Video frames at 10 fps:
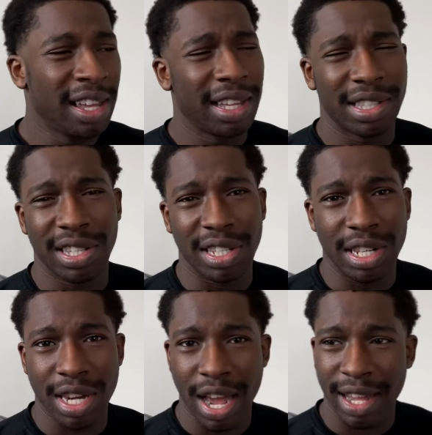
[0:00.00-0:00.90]
It's this
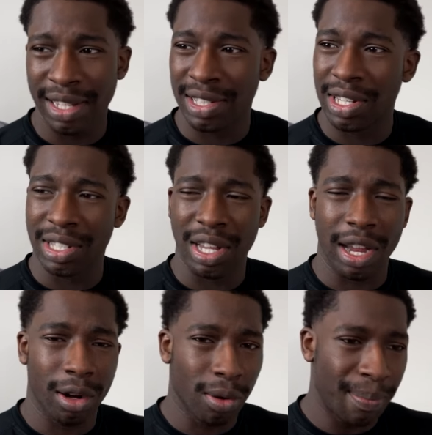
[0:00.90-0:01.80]
nice, just
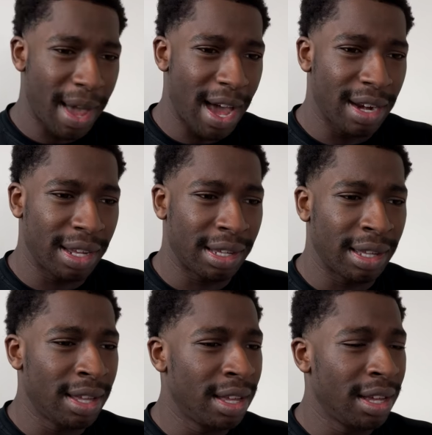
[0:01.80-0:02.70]
aromatic,